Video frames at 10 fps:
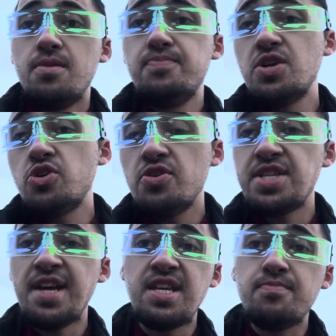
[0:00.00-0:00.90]

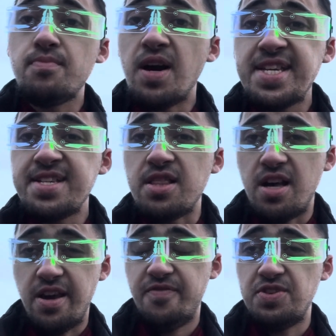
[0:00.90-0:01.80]
Because I need money in
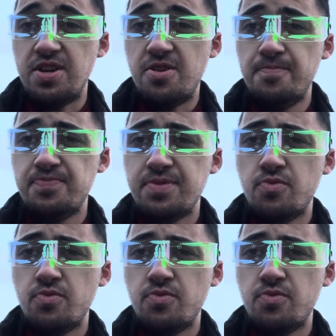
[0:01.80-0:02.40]
life, you know?